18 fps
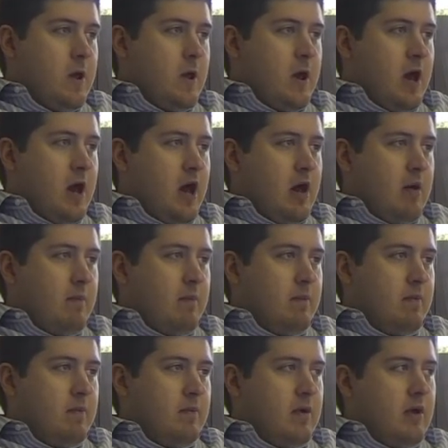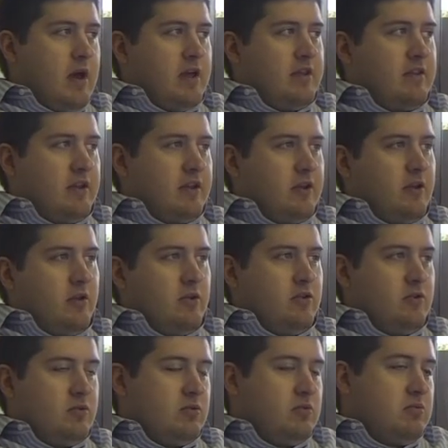I think
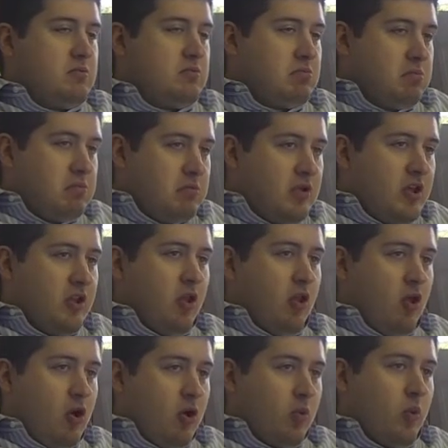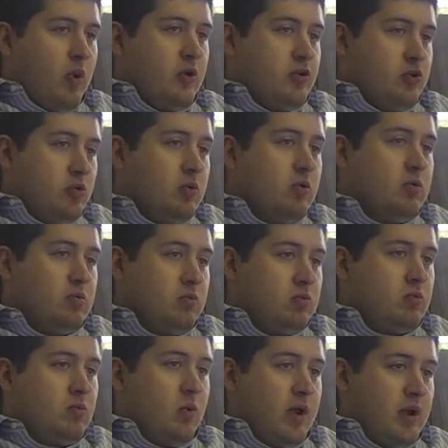you in the long run do
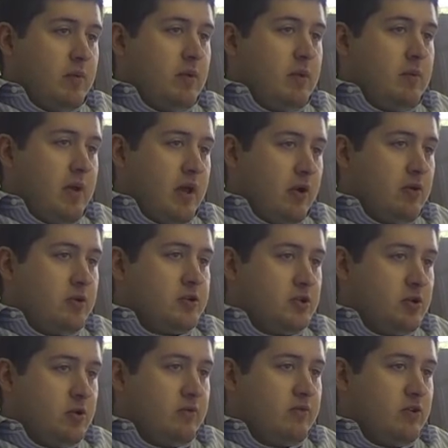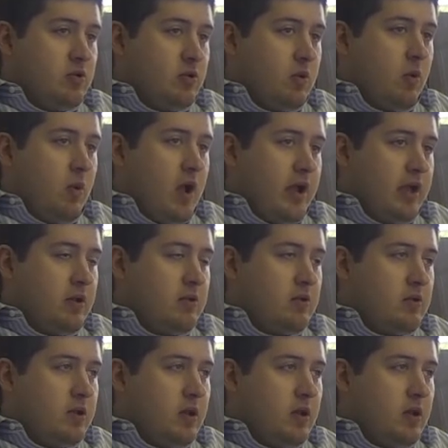quite a bit better too if you do it right.